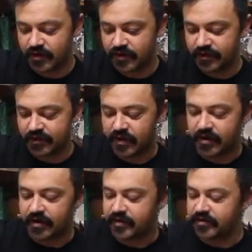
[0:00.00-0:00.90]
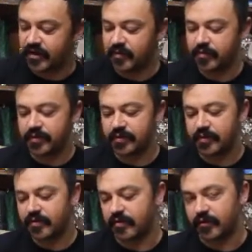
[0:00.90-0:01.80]
set a depth
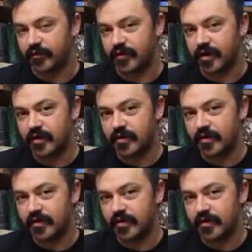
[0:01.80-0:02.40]
of cut